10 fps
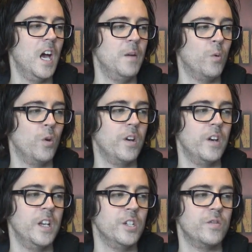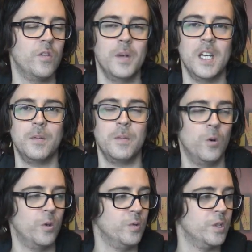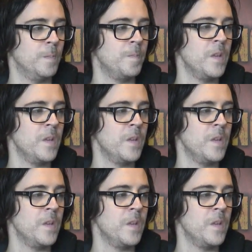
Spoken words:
and more than 1 inch from enemy models.